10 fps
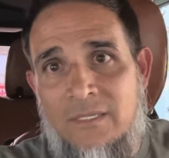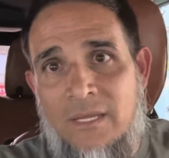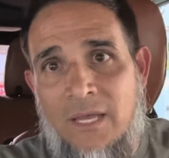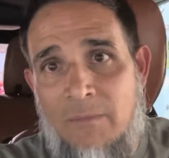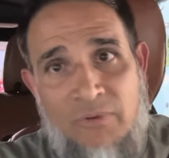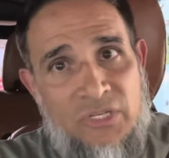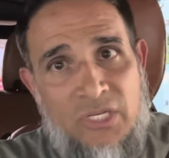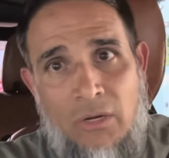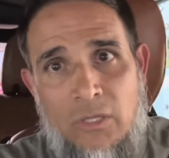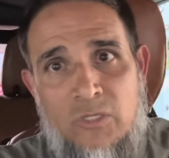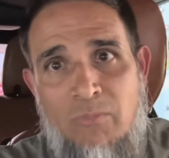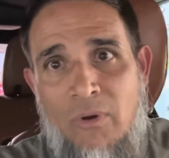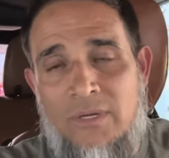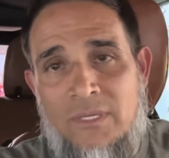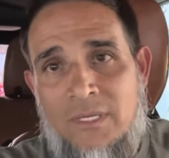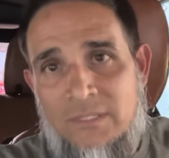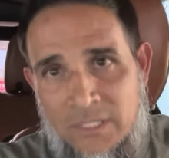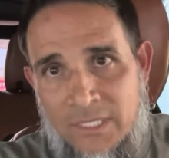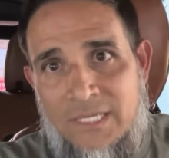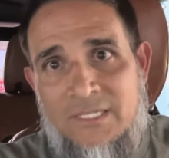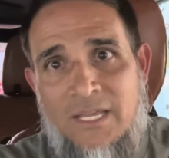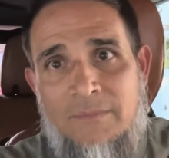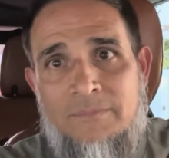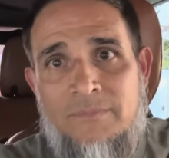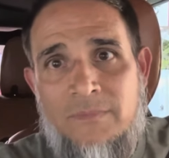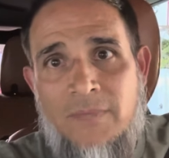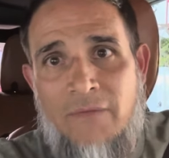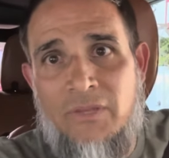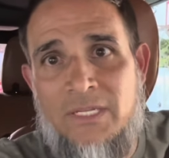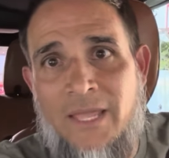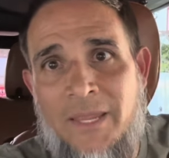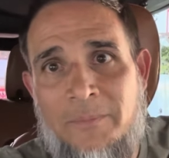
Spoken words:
I appreciate all your support. Till next time, have a good day.